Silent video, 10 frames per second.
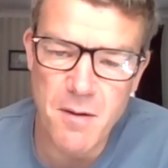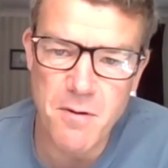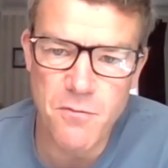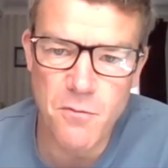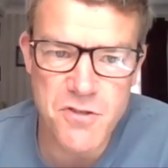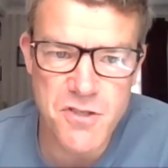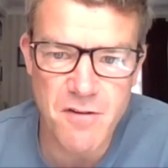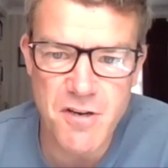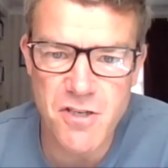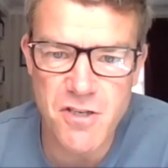I'm a fourth
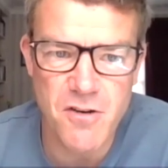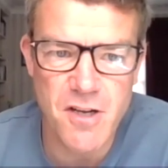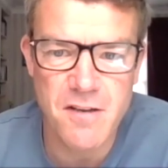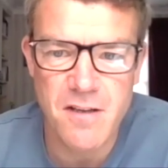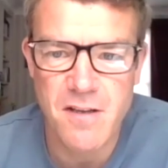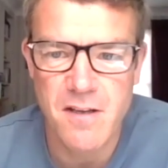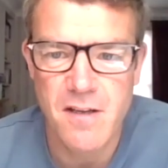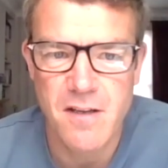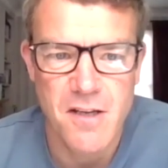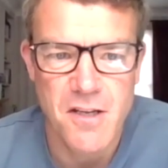generation owner,
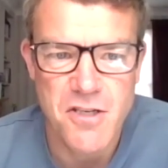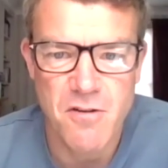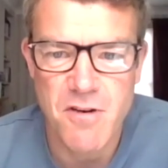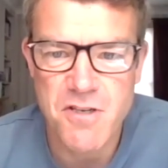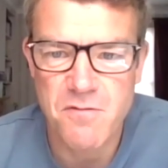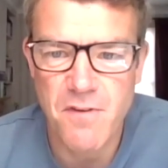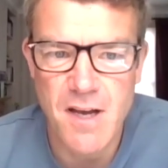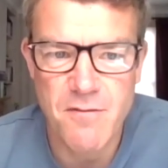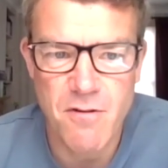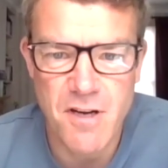generation
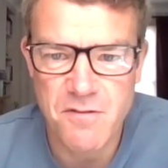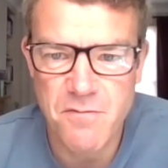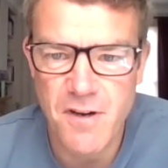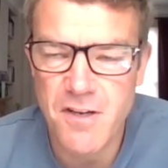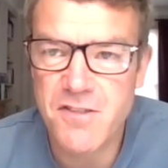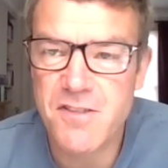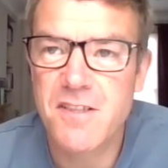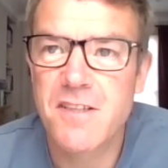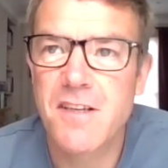five are rising fast.